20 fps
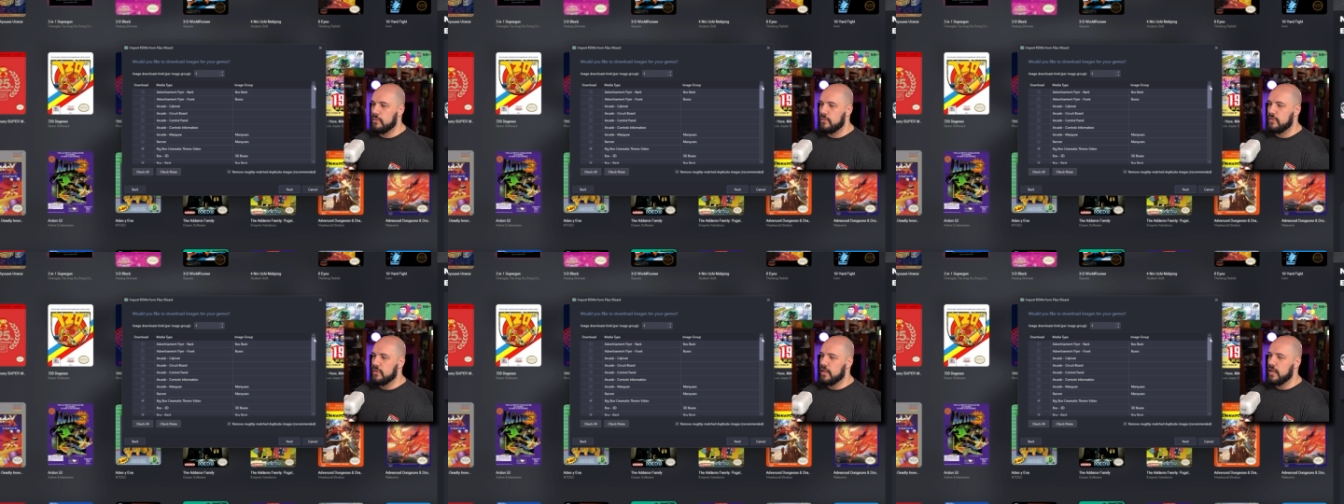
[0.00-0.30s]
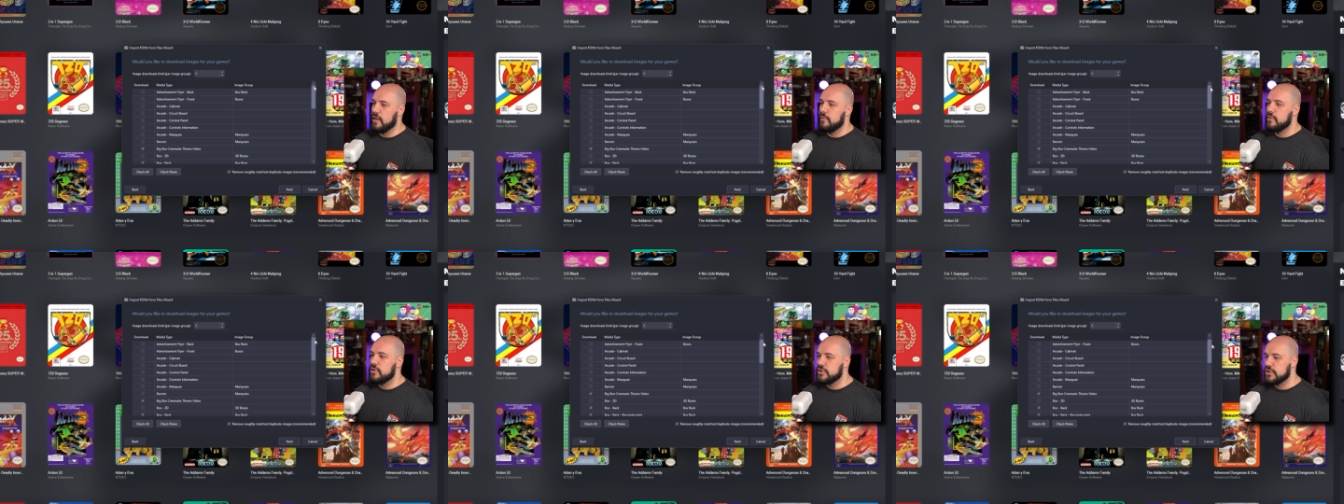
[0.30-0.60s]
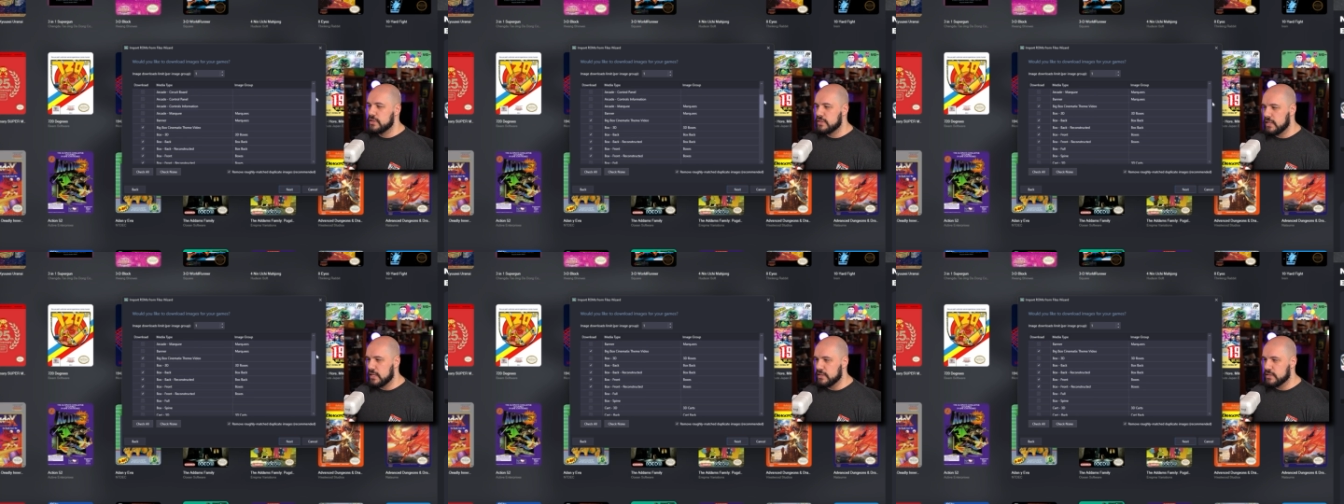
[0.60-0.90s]
the
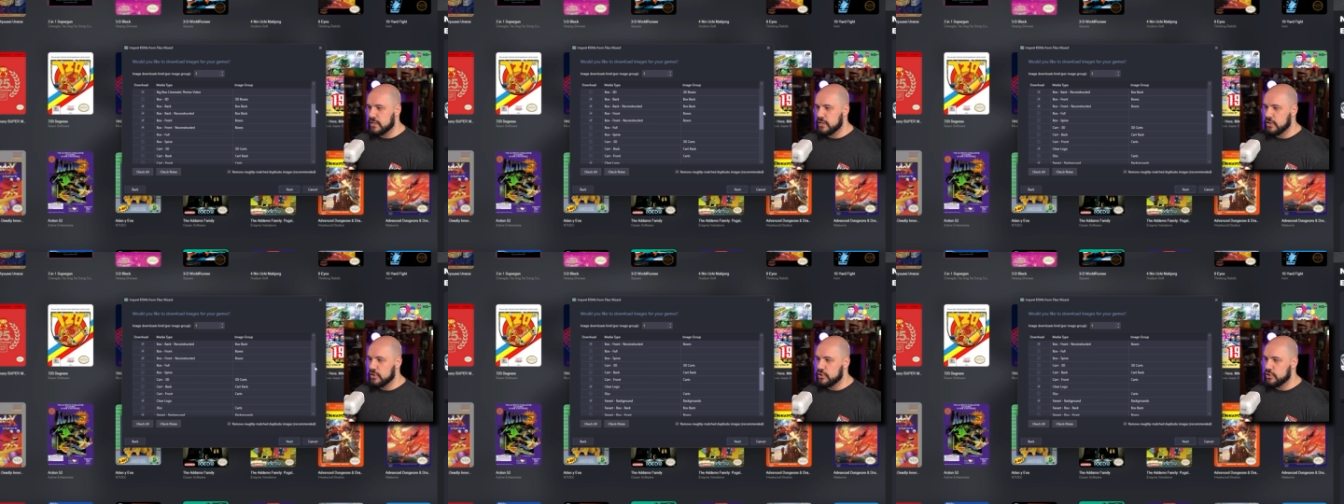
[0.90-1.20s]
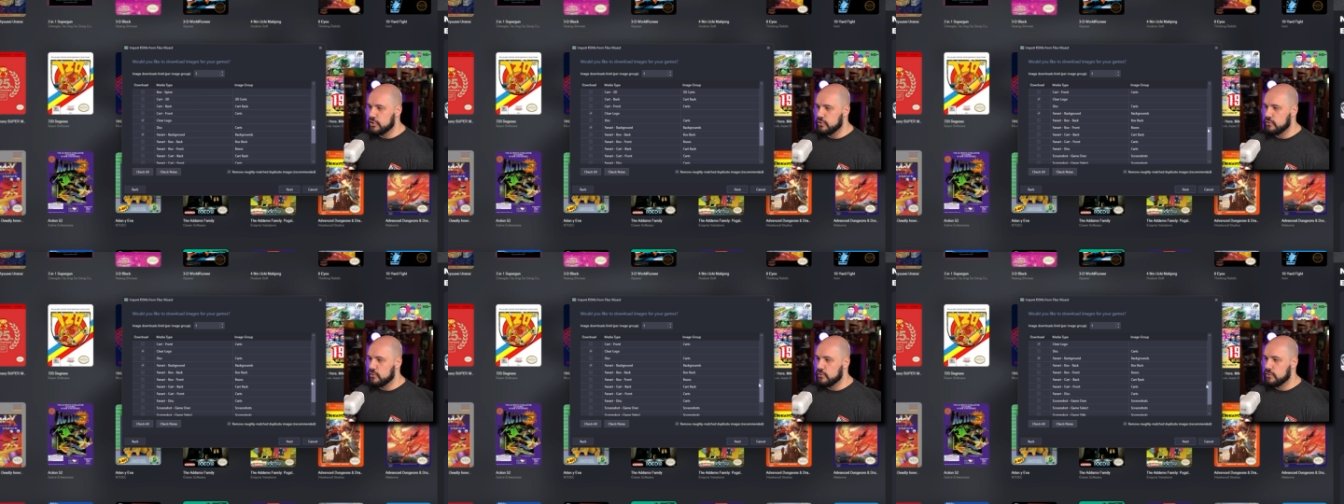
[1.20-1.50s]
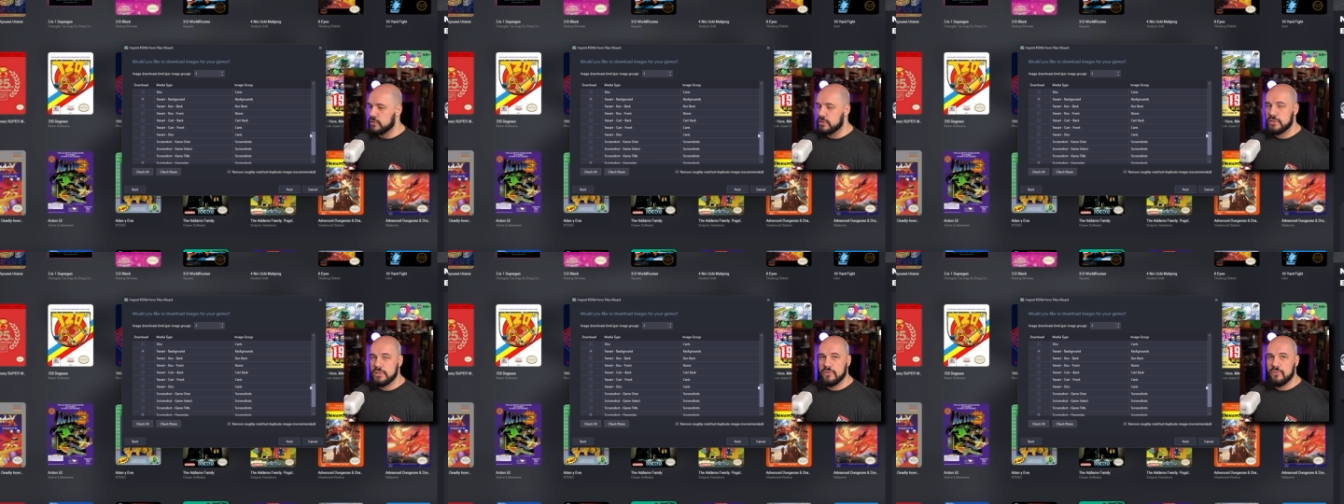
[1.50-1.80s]
images that it's going to
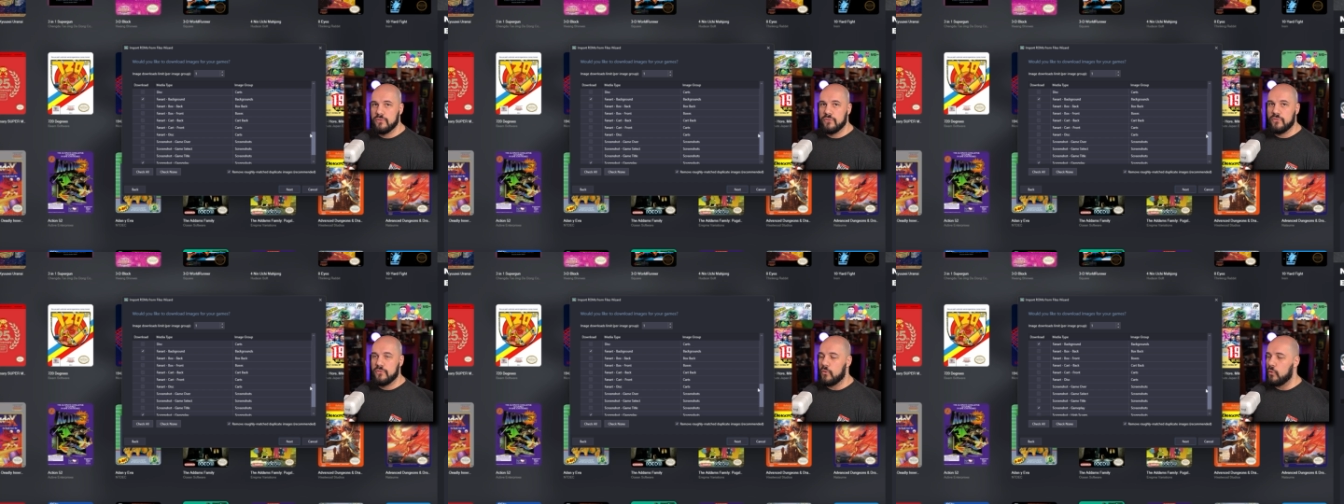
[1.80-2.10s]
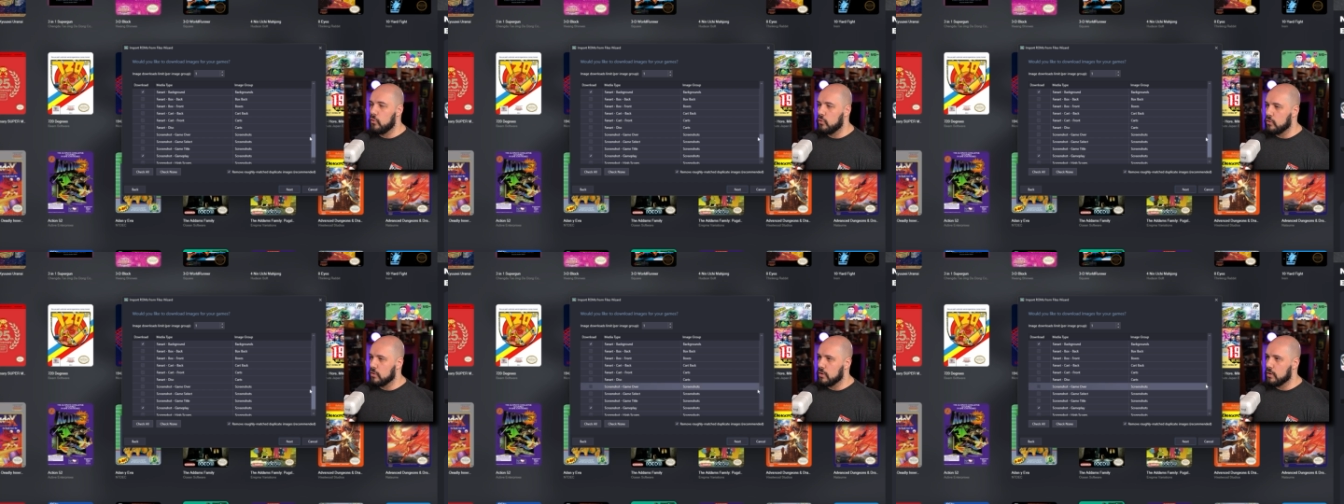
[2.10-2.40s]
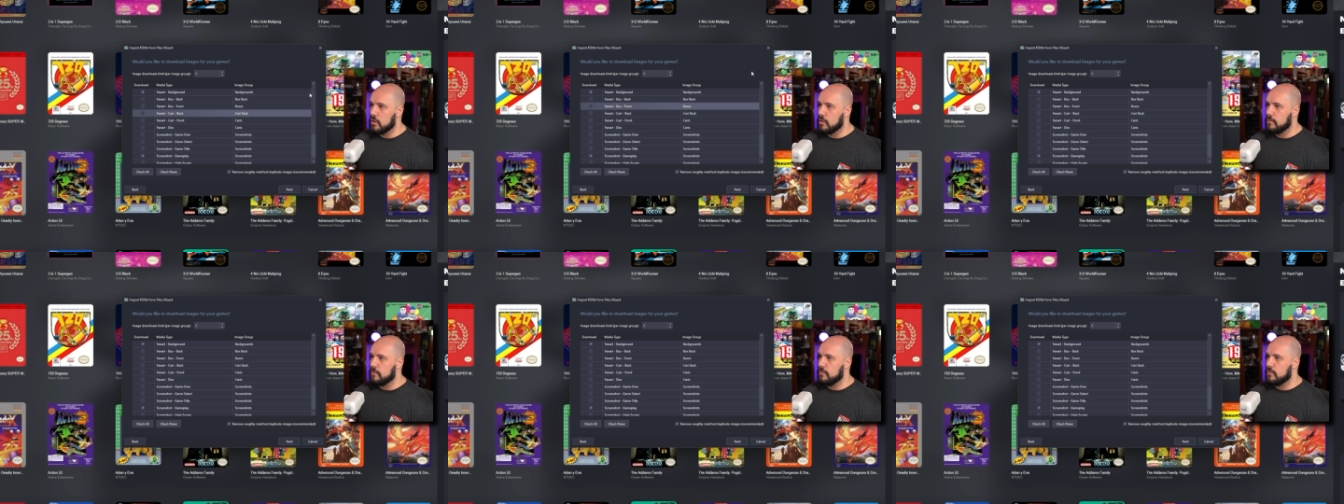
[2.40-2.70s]
choose
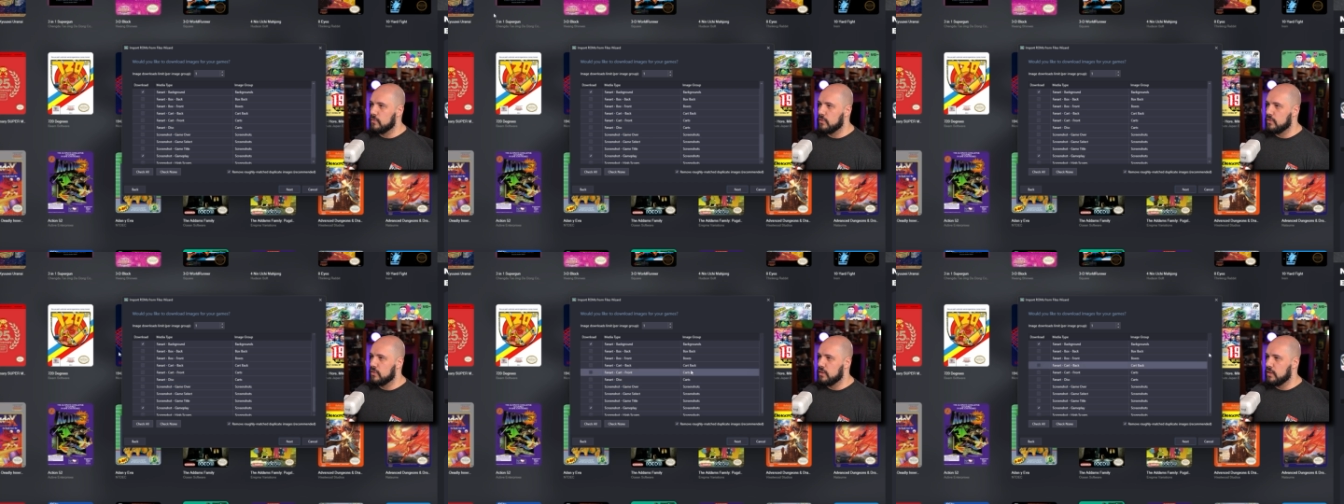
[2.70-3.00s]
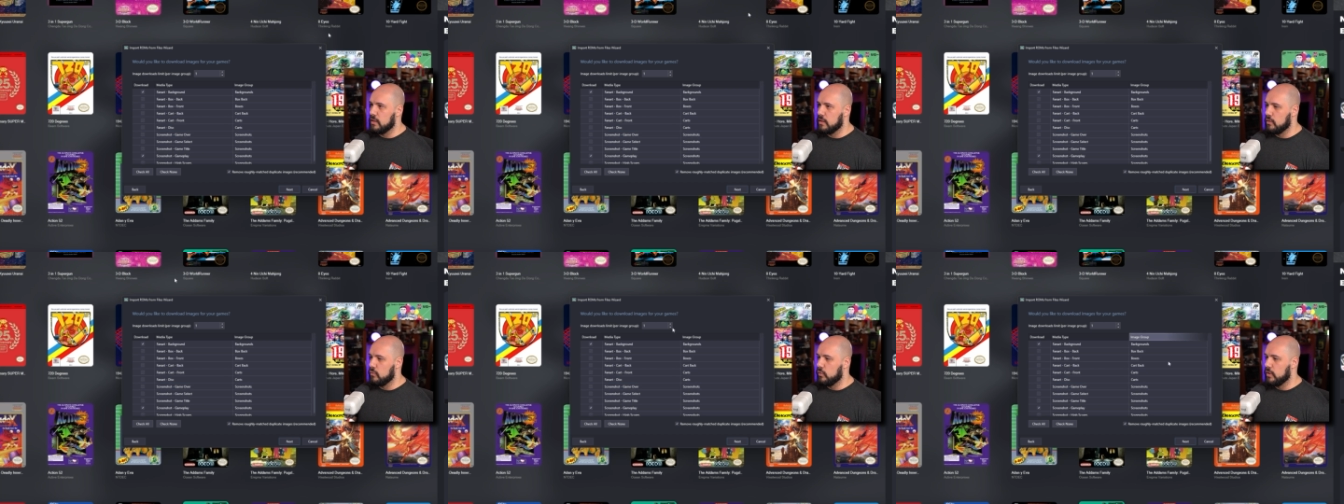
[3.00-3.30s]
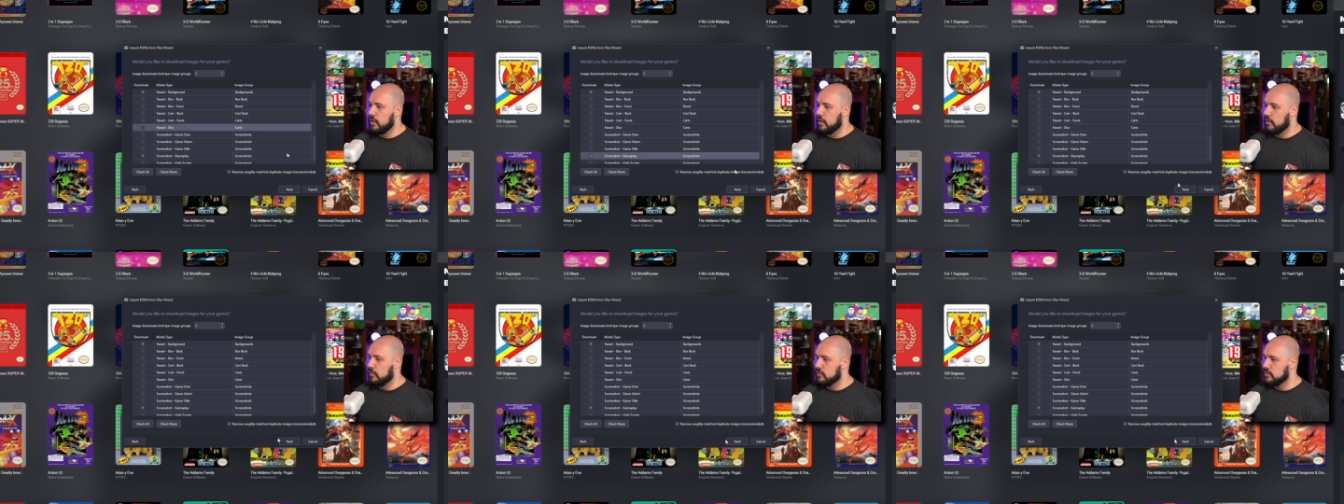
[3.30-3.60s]
for the
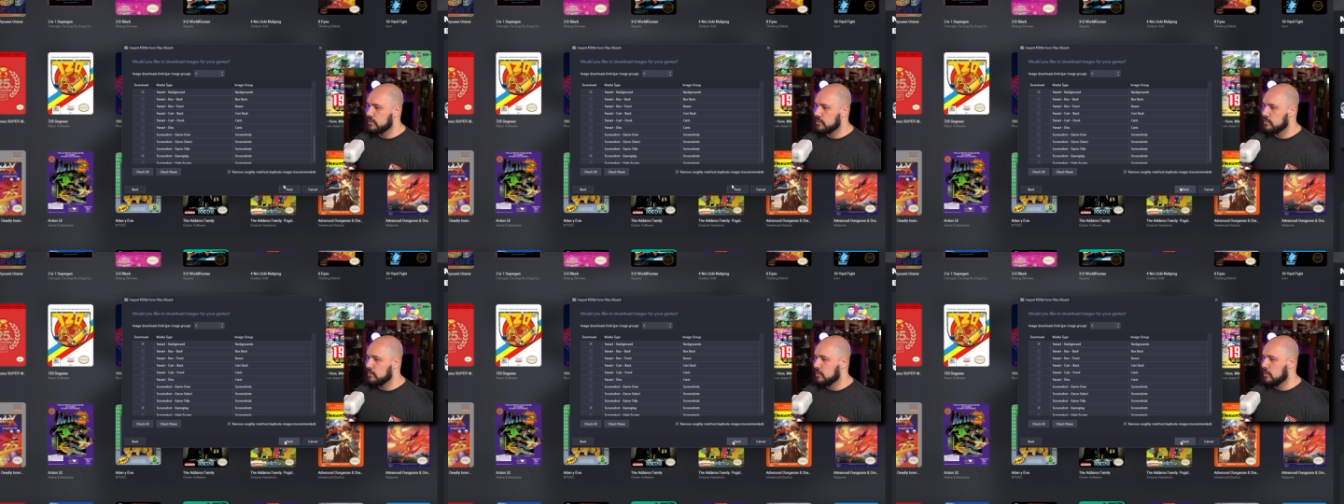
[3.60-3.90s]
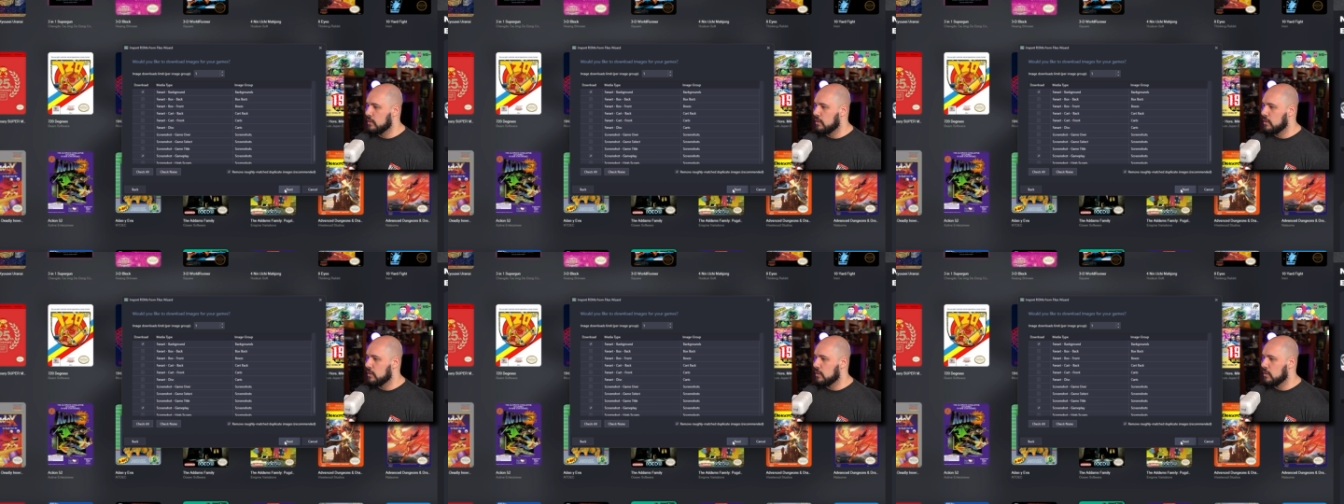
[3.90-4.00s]
windows.